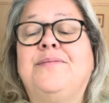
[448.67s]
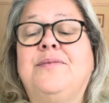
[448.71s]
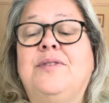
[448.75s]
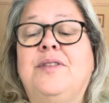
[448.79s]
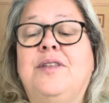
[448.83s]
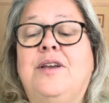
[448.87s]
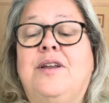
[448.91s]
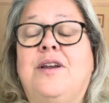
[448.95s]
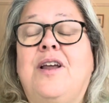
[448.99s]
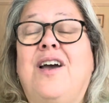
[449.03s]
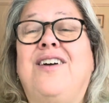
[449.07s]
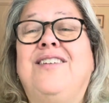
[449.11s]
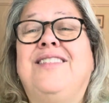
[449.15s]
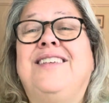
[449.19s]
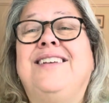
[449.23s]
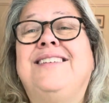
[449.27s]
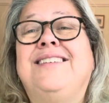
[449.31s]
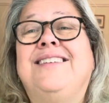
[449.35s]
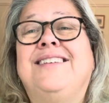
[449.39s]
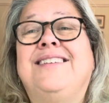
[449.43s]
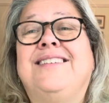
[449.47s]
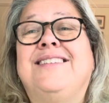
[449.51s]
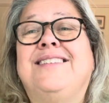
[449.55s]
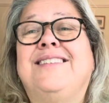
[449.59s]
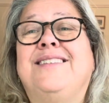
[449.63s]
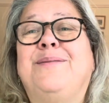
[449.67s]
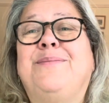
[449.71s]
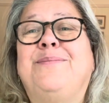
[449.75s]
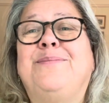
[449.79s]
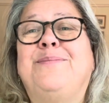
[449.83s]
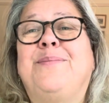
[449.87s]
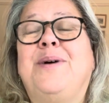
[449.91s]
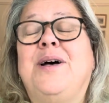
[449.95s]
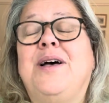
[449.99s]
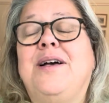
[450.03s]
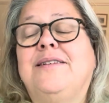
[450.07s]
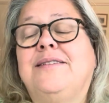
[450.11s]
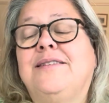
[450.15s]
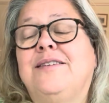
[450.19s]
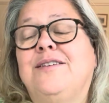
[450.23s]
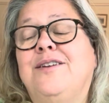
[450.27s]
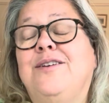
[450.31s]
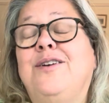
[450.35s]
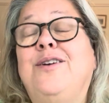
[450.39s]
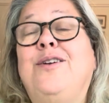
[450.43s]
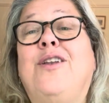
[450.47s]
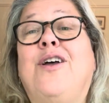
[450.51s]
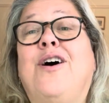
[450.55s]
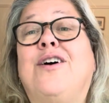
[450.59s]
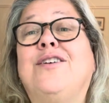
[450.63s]
you know, this is the person
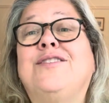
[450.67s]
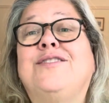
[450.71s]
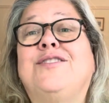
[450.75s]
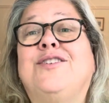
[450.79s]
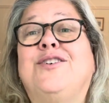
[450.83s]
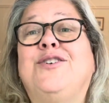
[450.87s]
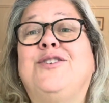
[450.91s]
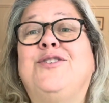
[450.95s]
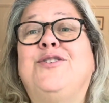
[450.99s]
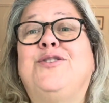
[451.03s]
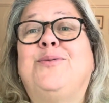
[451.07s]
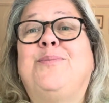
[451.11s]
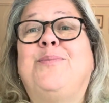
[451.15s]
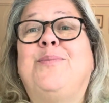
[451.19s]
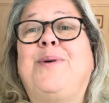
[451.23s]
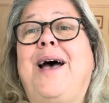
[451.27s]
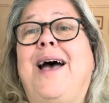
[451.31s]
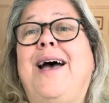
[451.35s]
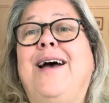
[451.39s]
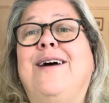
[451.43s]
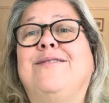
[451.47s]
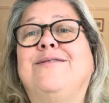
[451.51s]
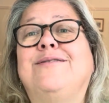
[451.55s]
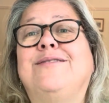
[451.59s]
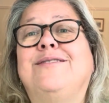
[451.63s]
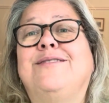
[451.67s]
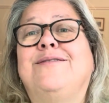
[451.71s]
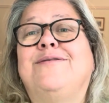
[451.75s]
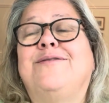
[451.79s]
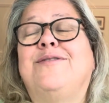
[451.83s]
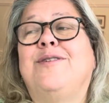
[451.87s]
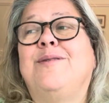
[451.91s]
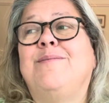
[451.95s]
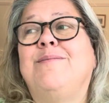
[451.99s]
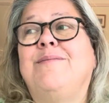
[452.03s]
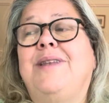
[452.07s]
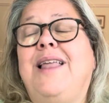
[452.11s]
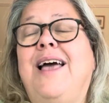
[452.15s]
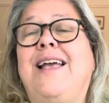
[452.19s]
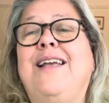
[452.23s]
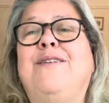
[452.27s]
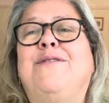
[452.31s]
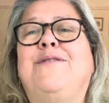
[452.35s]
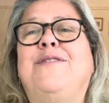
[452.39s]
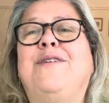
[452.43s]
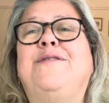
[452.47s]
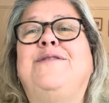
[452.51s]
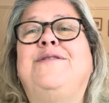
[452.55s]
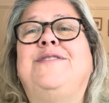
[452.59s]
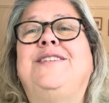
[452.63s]
who lost 100 pounds from late
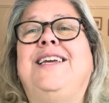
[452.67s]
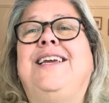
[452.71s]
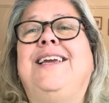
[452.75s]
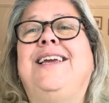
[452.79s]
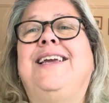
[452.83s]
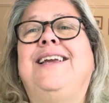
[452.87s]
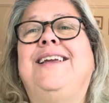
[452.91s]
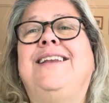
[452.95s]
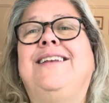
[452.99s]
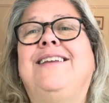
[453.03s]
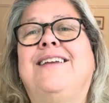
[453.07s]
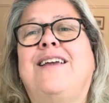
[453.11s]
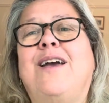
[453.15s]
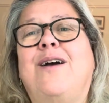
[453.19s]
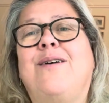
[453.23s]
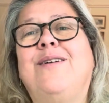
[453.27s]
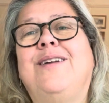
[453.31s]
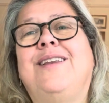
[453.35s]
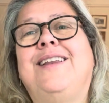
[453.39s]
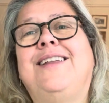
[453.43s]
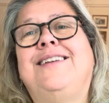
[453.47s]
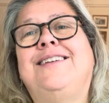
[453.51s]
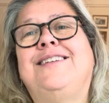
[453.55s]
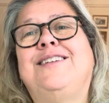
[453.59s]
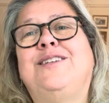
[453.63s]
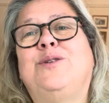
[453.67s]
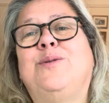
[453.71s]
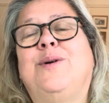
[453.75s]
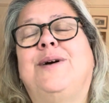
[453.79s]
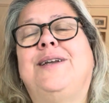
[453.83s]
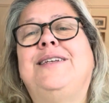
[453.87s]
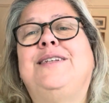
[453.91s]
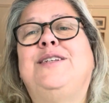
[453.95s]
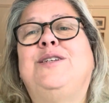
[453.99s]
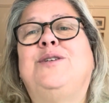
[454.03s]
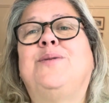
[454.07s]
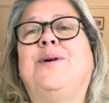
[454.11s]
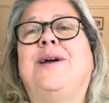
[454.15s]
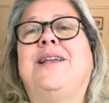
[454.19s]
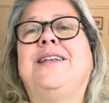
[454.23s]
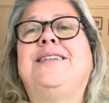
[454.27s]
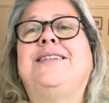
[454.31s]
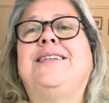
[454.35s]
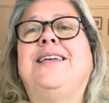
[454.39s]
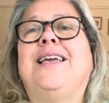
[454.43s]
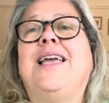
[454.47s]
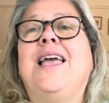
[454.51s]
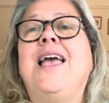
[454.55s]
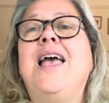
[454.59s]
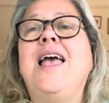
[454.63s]
15 going into
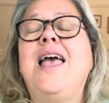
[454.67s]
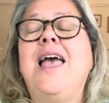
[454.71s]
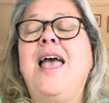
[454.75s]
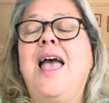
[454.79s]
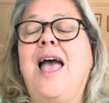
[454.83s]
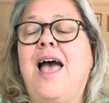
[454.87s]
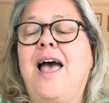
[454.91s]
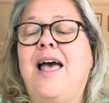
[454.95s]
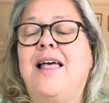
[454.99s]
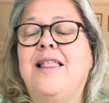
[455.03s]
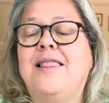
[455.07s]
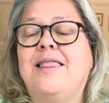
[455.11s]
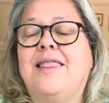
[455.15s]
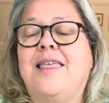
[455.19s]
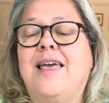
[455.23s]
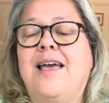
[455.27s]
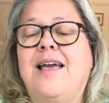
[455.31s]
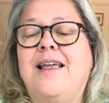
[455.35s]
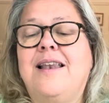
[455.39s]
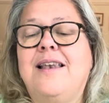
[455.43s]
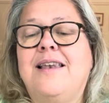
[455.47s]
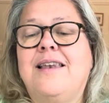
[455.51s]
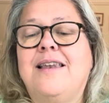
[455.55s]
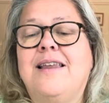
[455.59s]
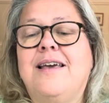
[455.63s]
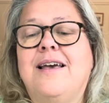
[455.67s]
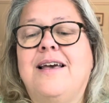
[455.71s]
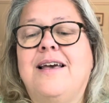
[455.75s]
2020, and then